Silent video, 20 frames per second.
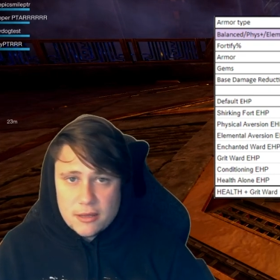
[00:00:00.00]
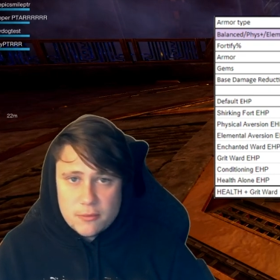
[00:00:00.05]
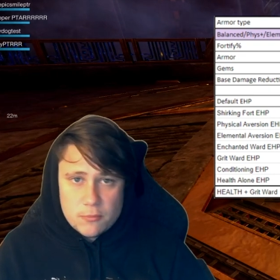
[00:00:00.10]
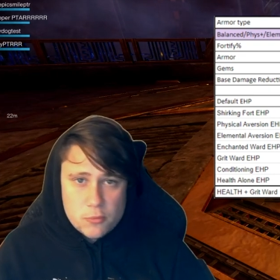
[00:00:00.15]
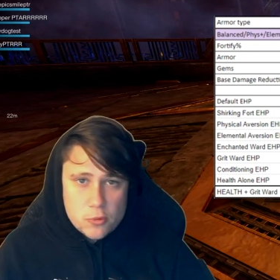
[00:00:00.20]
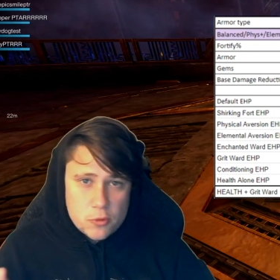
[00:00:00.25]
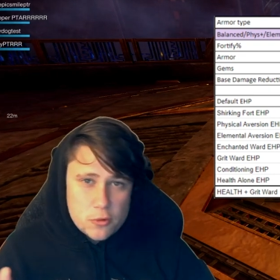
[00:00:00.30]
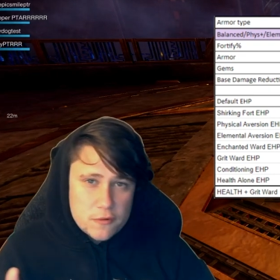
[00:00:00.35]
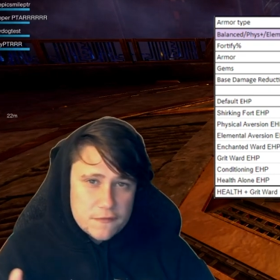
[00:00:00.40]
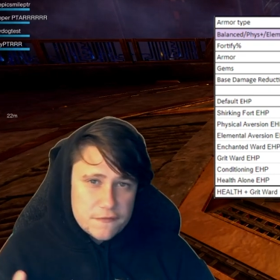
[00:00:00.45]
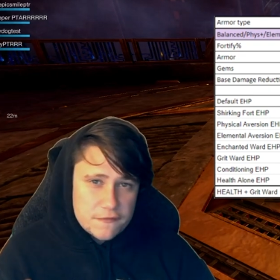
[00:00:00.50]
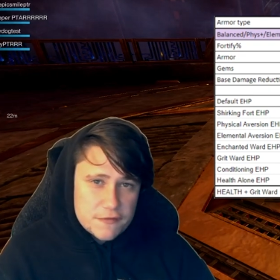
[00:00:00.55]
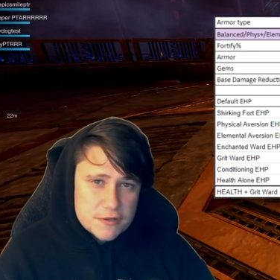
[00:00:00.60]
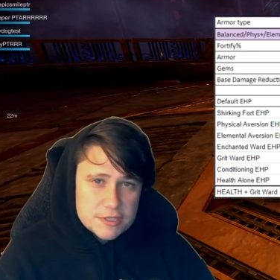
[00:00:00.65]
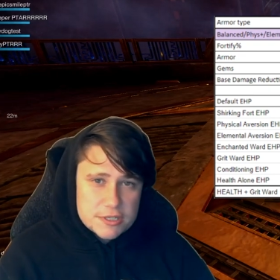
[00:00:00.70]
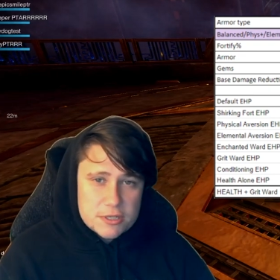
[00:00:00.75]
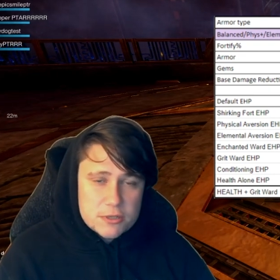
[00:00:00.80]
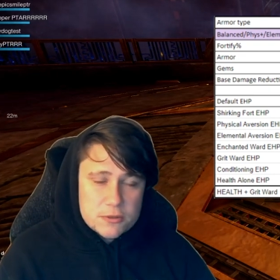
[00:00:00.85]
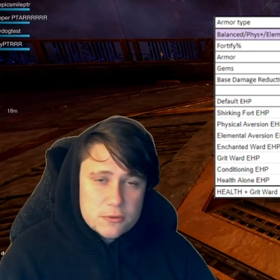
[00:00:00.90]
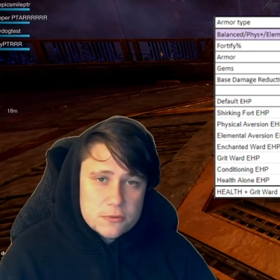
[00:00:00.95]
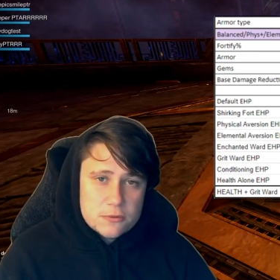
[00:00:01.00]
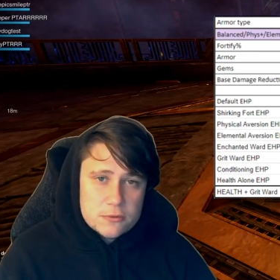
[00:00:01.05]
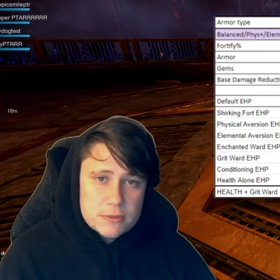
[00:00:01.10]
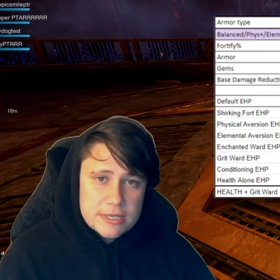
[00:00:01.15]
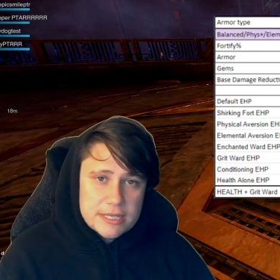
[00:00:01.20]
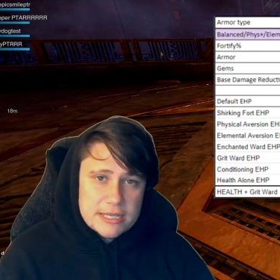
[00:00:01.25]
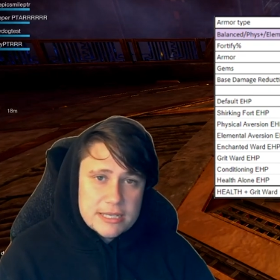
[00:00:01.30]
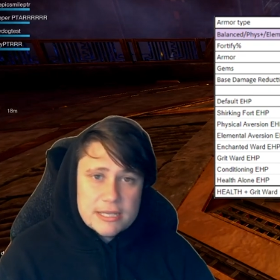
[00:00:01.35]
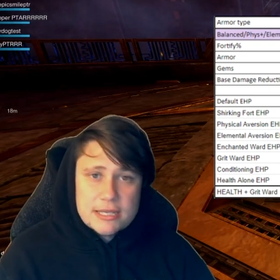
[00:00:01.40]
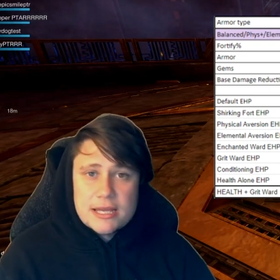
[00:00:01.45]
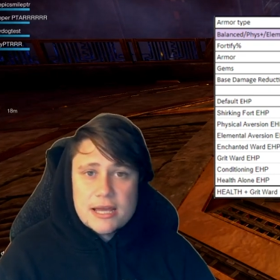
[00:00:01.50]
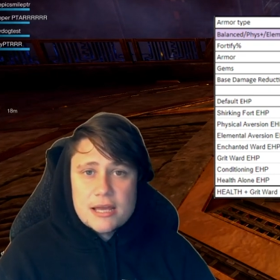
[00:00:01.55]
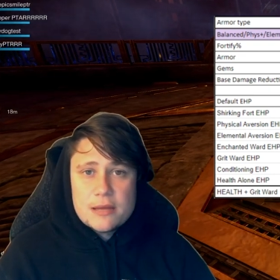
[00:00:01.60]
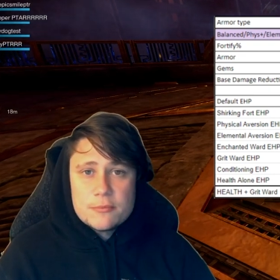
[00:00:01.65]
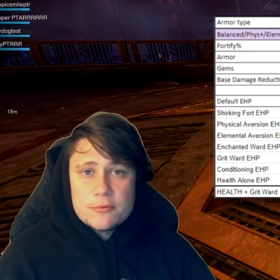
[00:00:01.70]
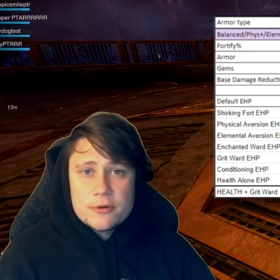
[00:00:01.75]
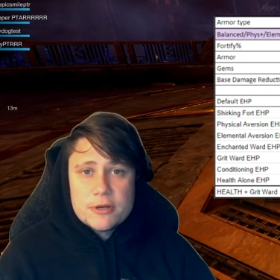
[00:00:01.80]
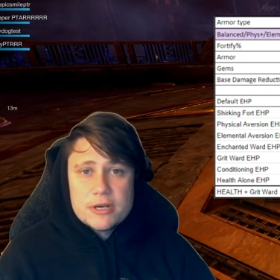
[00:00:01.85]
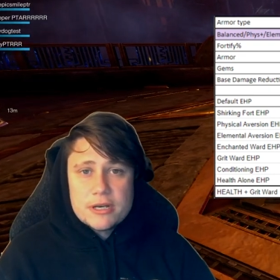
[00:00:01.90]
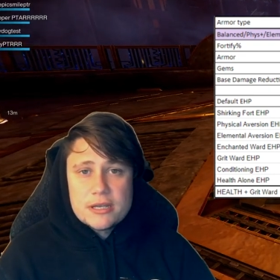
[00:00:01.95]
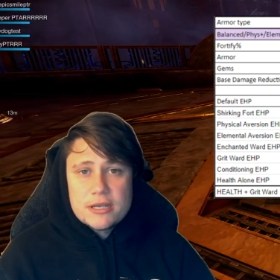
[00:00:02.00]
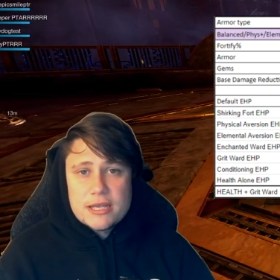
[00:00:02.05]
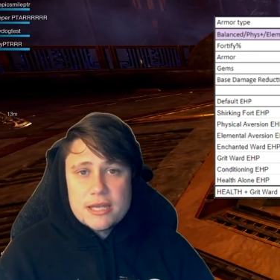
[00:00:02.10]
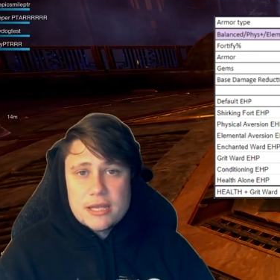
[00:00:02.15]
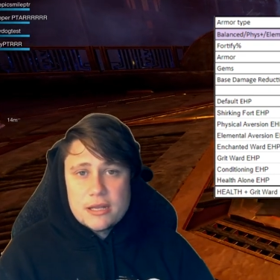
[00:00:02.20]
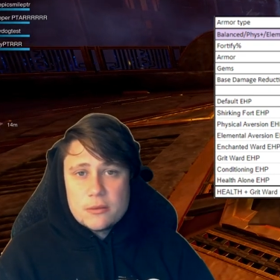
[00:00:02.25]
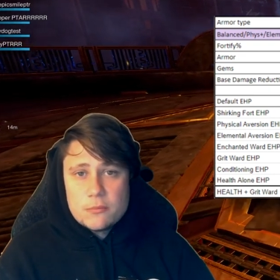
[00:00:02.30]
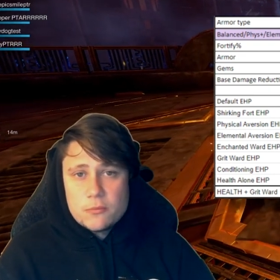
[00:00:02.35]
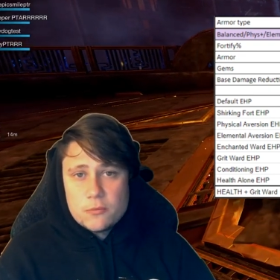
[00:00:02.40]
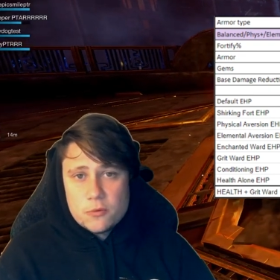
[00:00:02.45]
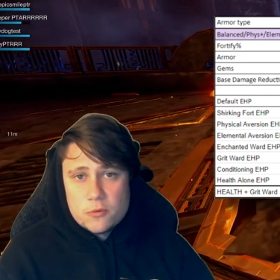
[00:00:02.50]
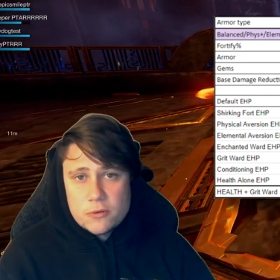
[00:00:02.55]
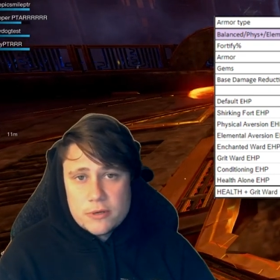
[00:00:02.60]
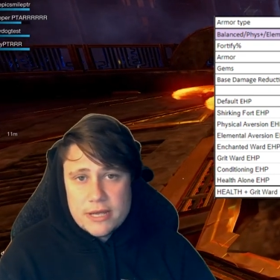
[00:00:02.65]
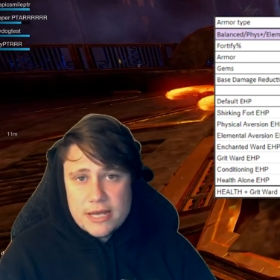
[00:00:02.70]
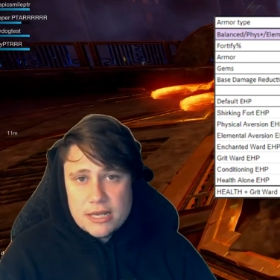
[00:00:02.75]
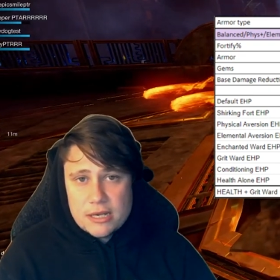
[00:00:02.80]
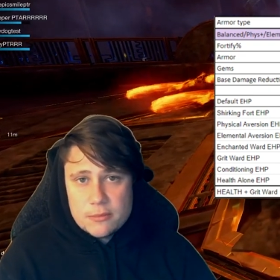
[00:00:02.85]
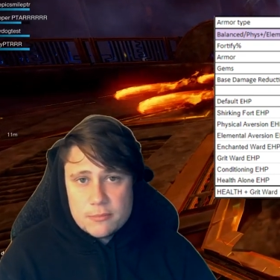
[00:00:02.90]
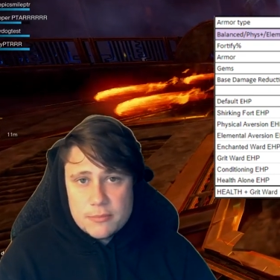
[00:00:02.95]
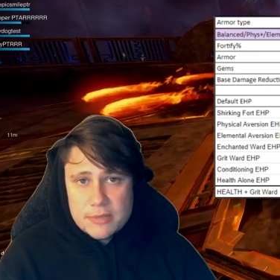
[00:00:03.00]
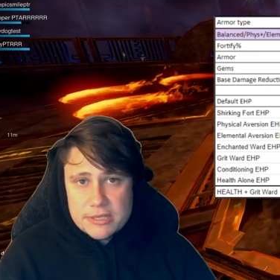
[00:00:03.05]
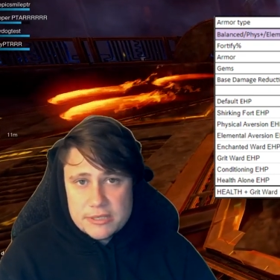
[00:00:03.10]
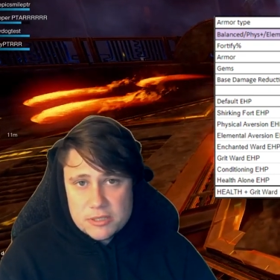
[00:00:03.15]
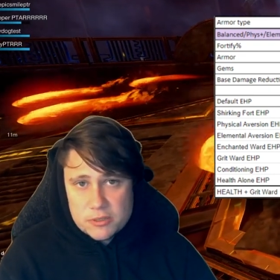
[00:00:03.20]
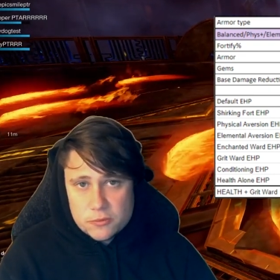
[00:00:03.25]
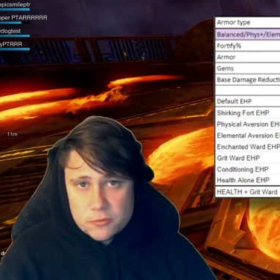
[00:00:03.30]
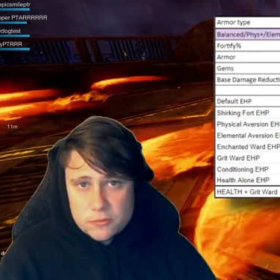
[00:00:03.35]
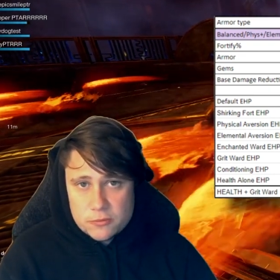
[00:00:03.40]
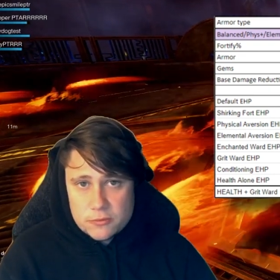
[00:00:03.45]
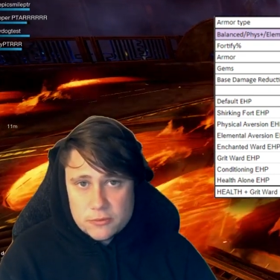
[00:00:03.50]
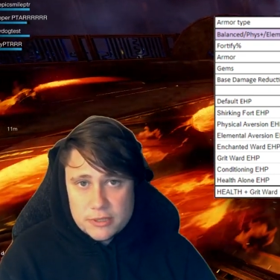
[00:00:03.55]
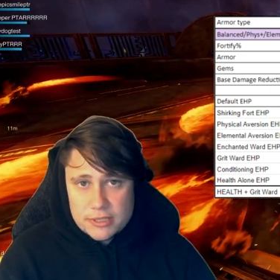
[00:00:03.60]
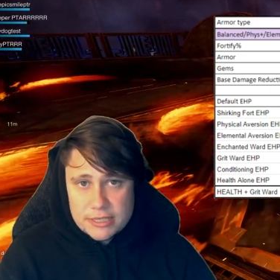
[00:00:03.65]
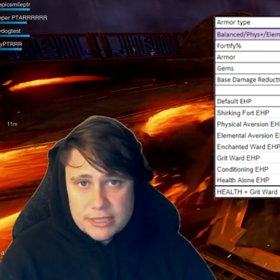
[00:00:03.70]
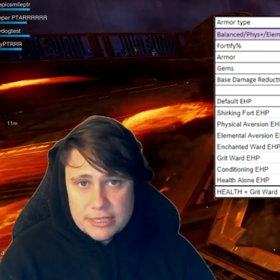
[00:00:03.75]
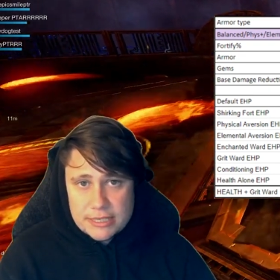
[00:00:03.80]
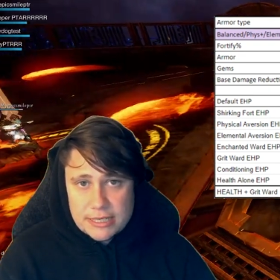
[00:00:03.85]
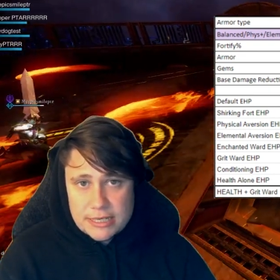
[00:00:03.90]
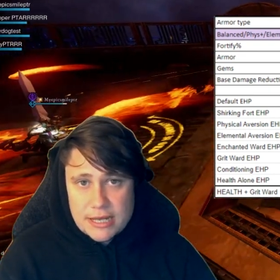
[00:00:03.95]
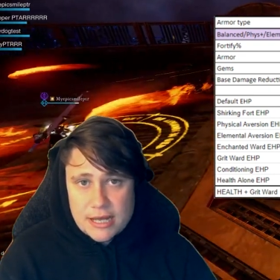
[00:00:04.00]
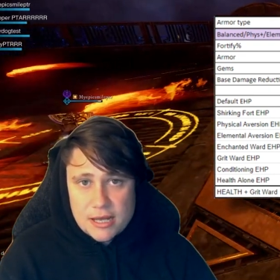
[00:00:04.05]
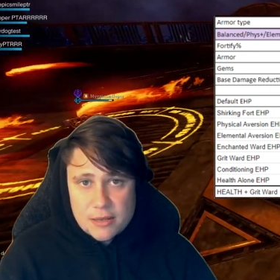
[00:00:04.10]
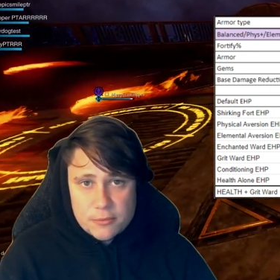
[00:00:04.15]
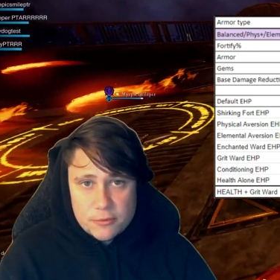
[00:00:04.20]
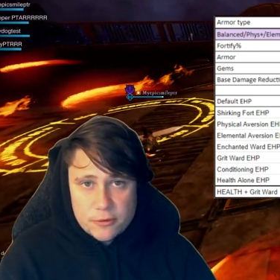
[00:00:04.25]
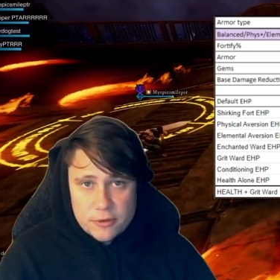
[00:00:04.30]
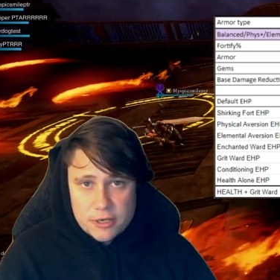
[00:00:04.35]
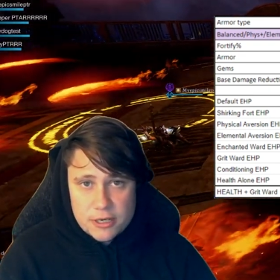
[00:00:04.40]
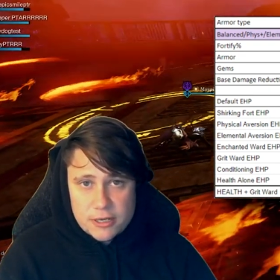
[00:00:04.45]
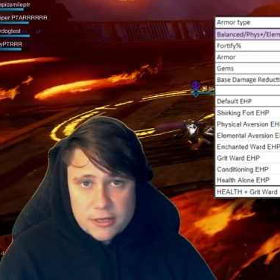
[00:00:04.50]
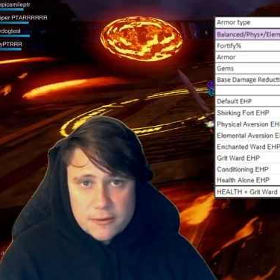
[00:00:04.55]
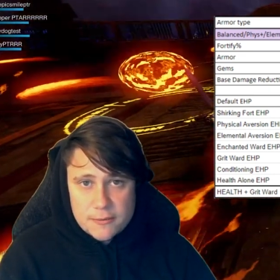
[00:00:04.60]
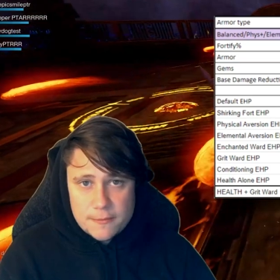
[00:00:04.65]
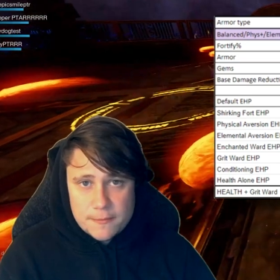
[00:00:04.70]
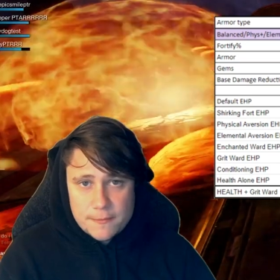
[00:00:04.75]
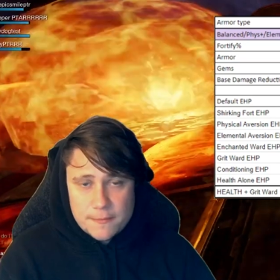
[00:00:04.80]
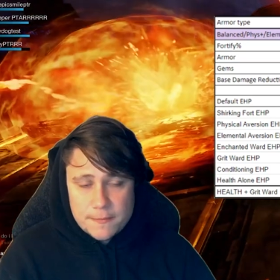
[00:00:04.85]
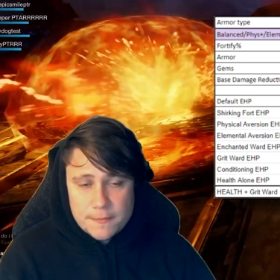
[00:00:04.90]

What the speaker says: a more physical leaning armor rating, and a more elemental leaning armor rating.